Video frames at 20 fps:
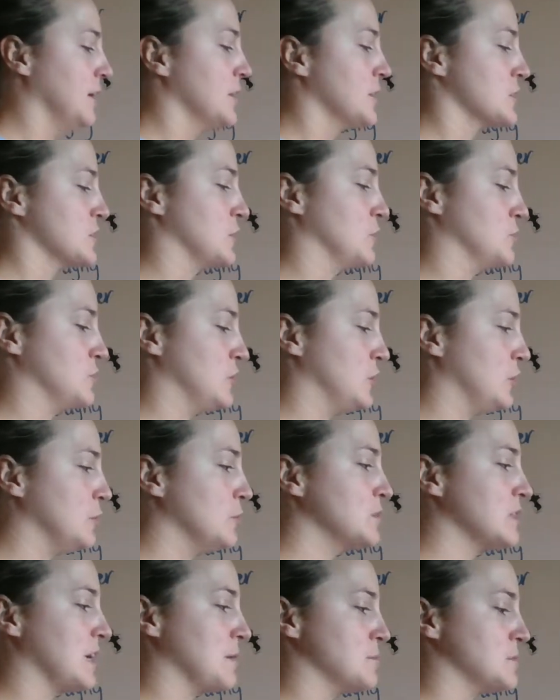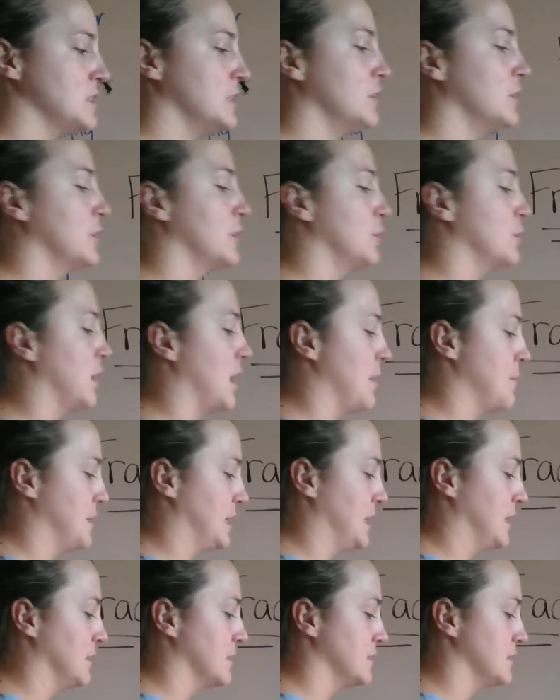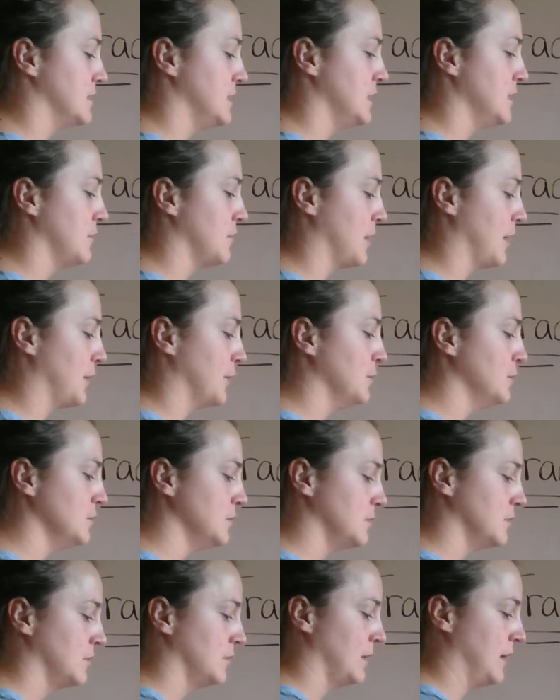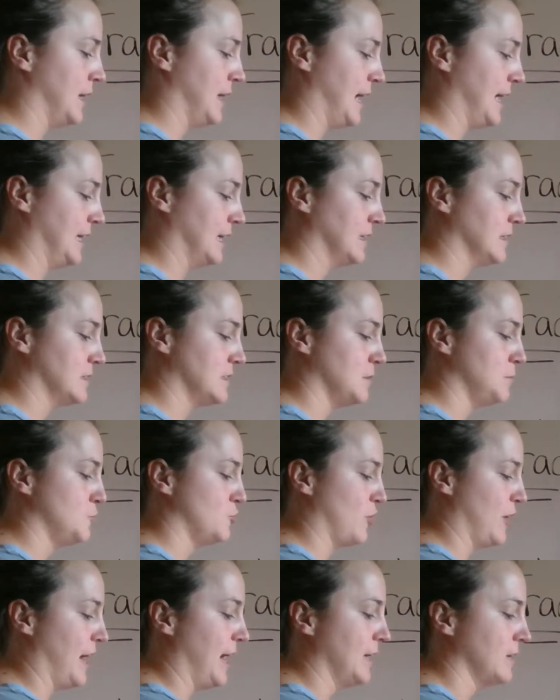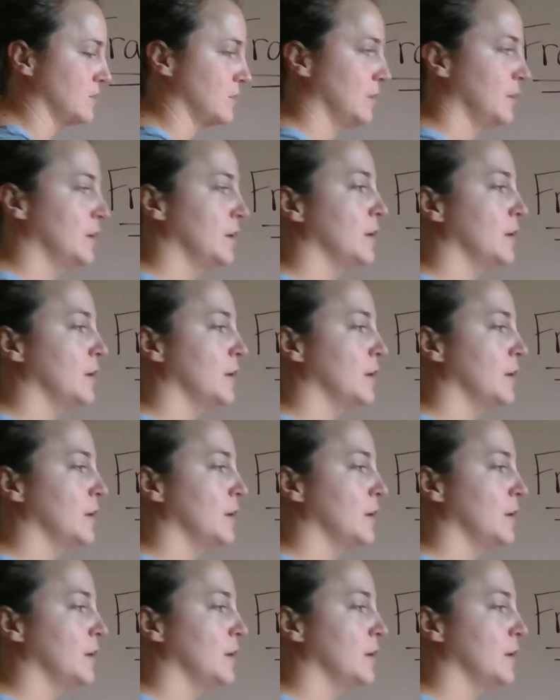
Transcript: So 2 times 0 got me 0, and I can subtract.